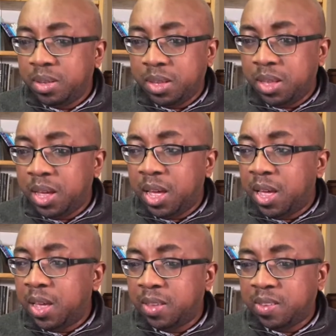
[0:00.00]

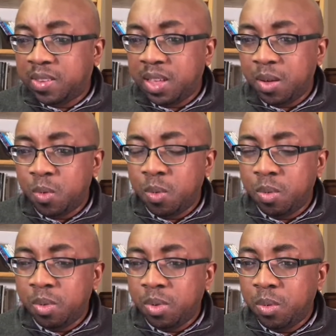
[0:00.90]
Yes,
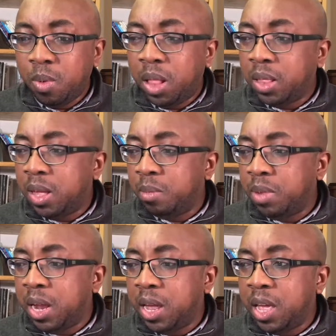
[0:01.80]
welcome
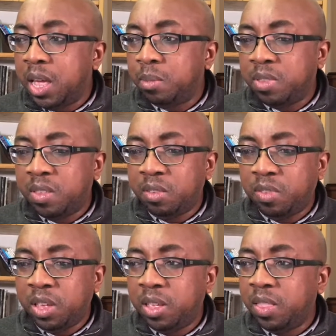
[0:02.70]
Dalia
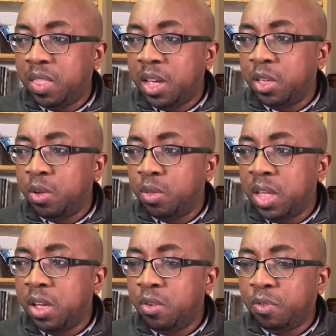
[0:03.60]
MTV.
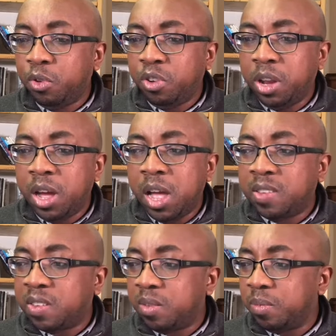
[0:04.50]
Thank you for joining
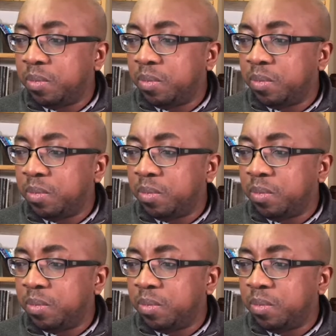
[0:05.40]
us.